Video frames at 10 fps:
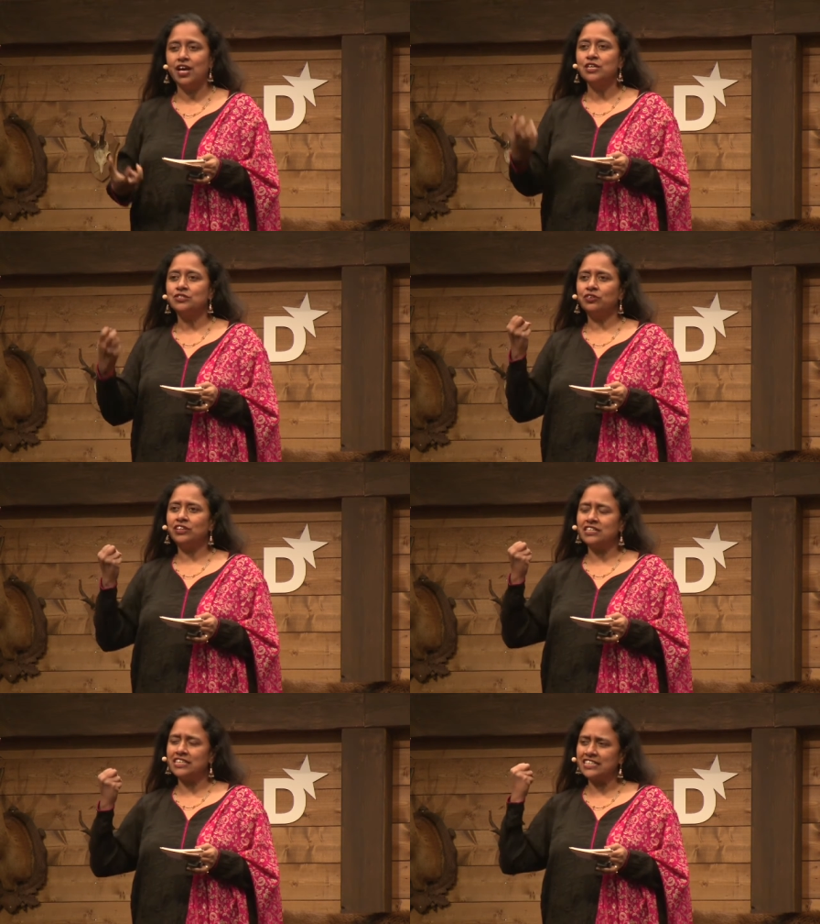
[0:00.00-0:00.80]
So
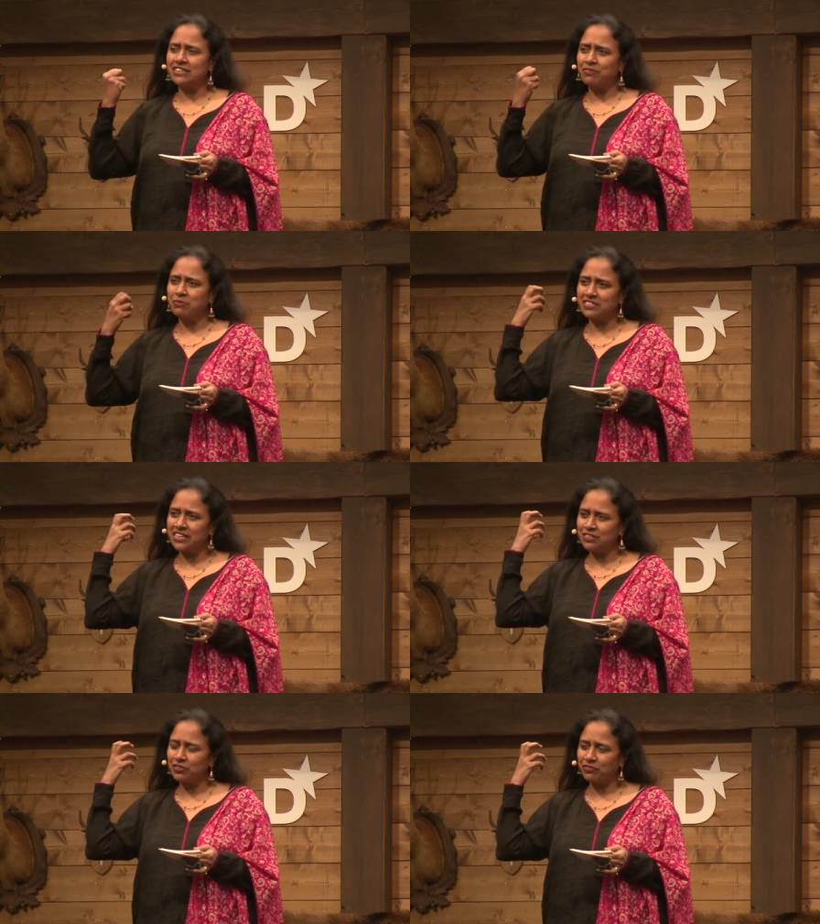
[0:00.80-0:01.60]
the, the, from a
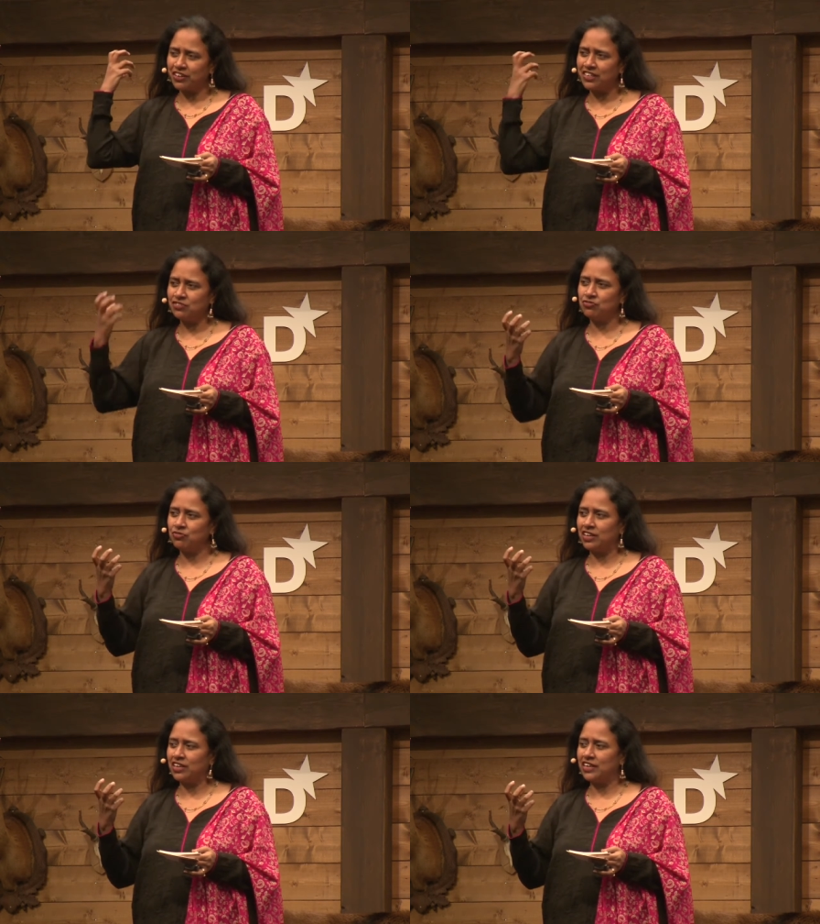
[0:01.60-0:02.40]
sense of
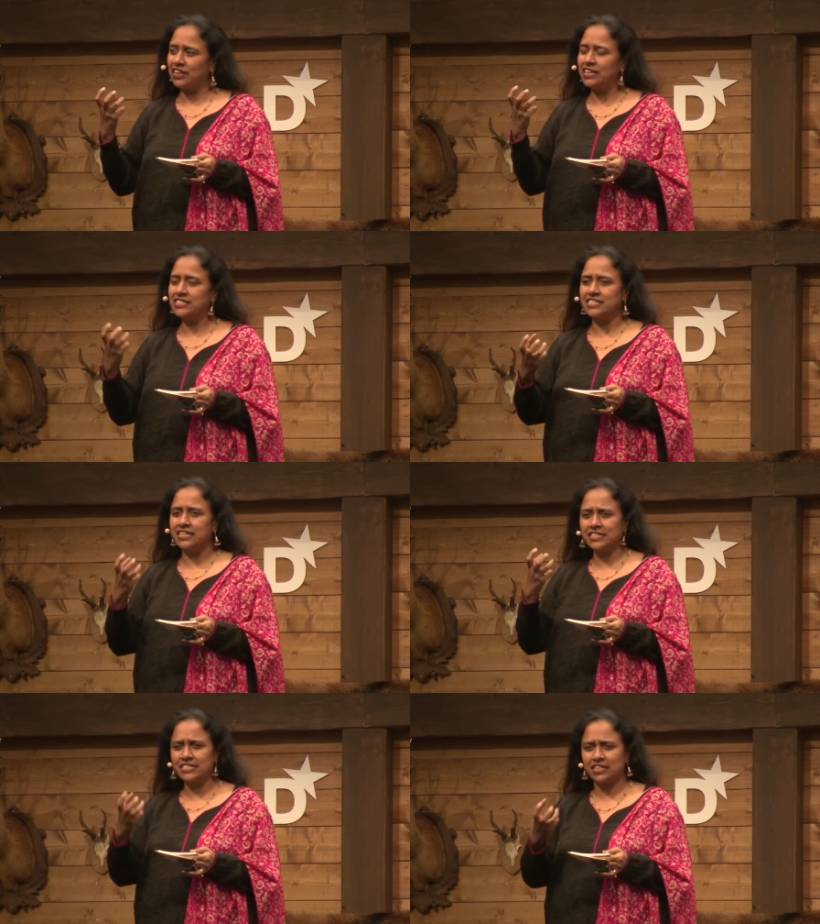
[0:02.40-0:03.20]
history, there
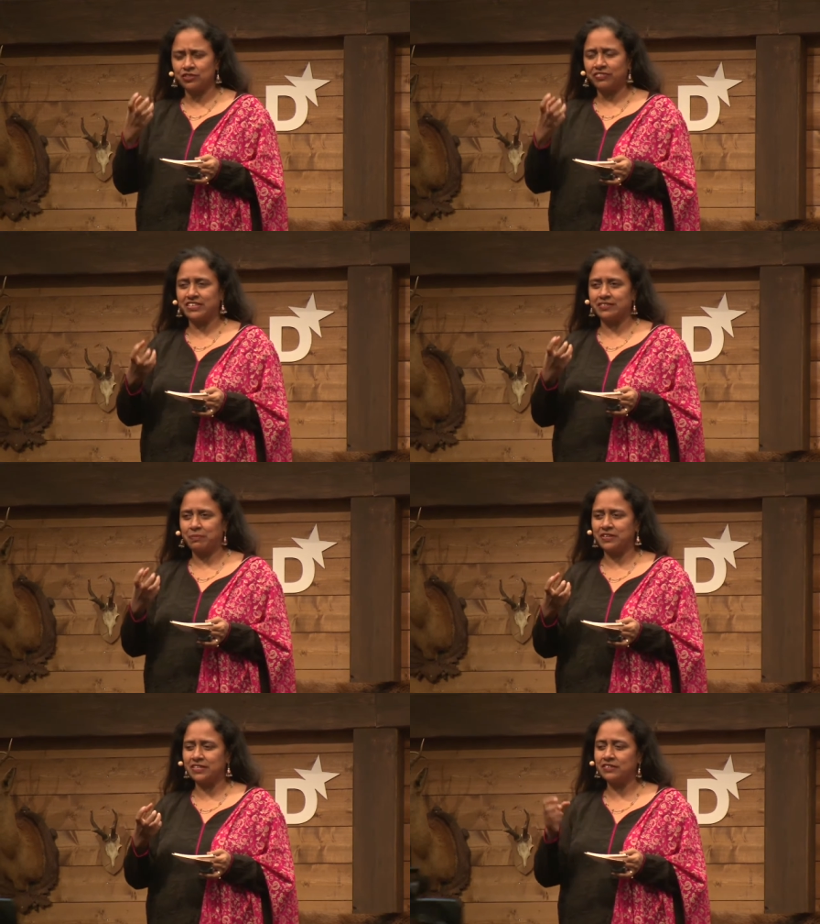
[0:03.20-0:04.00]
is a sense of
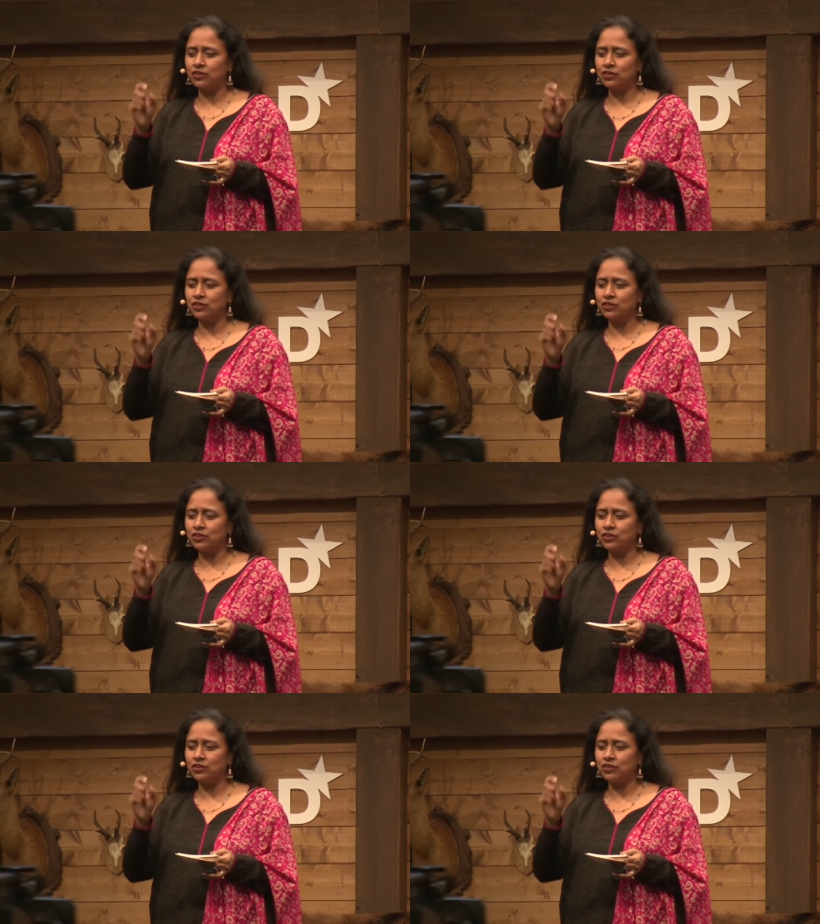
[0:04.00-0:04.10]
acceptance.